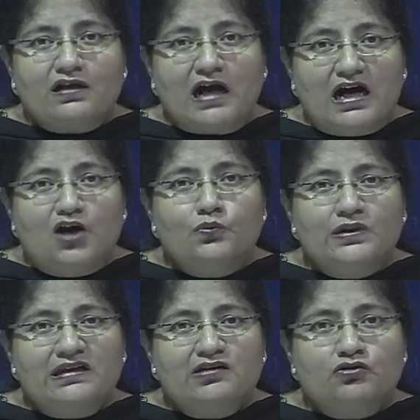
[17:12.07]
how we
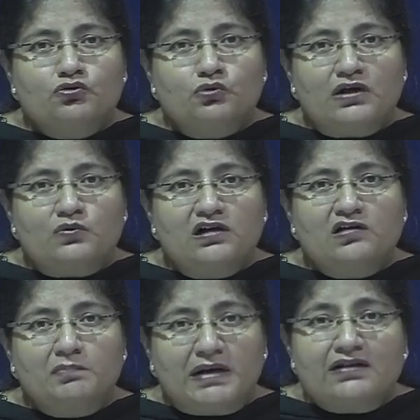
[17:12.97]
need to do our work
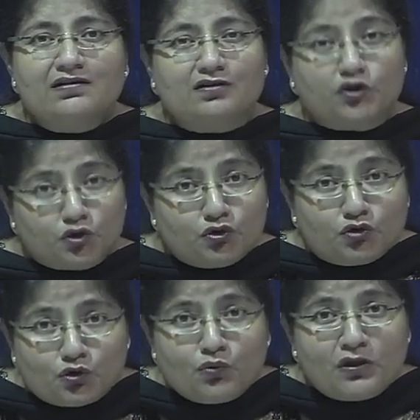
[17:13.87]
better. Do you
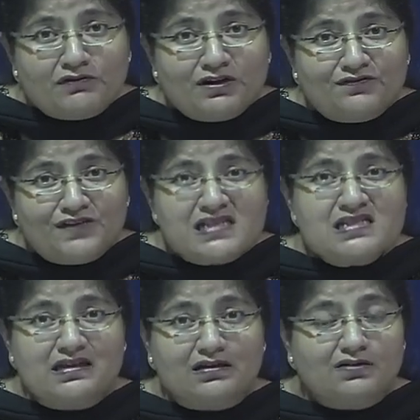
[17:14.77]
know what we are
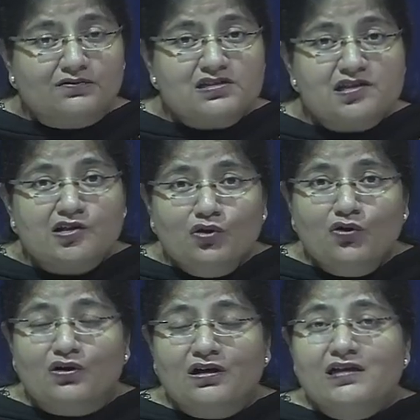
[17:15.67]
facing? We said,
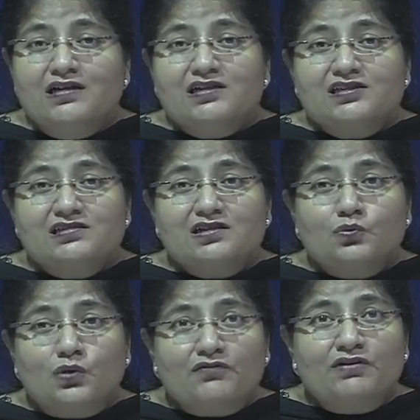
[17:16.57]
no. She said,
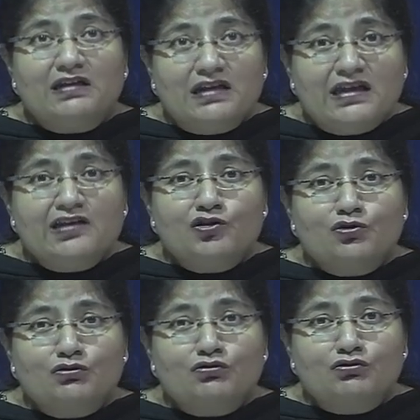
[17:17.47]
what we need you
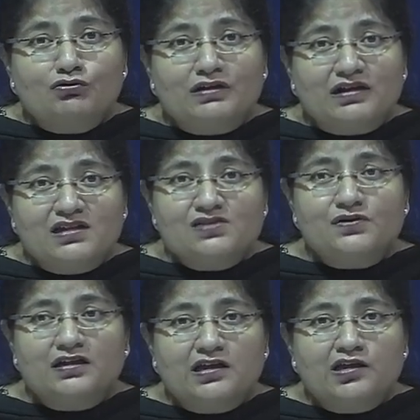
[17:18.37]
to do is, we
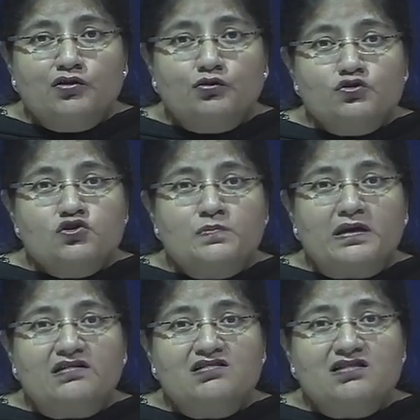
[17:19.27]
need you to
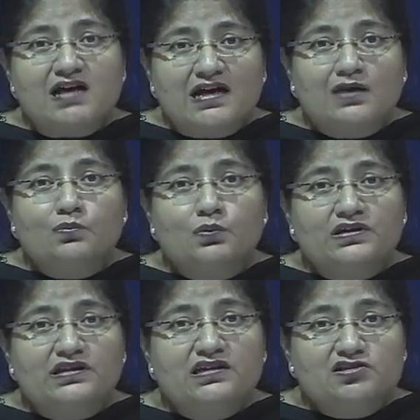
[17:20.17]
spend time with
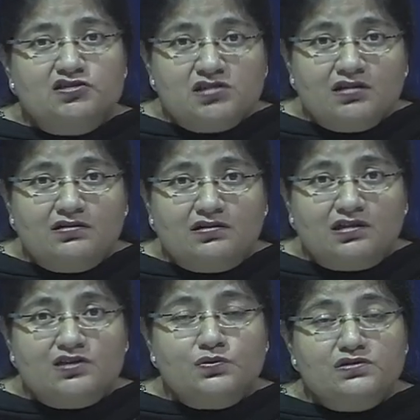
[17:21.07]
these children.
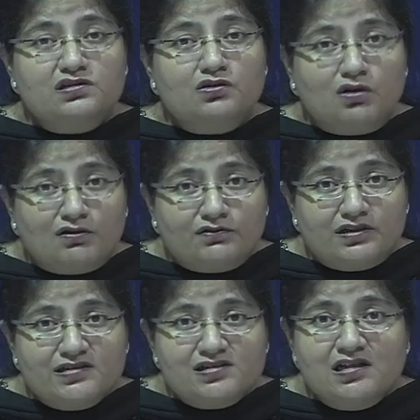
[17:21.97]
This was an
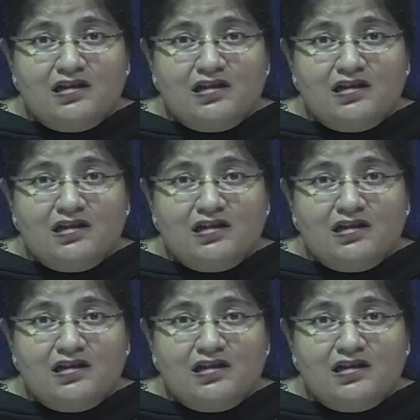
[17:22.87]
orphanage.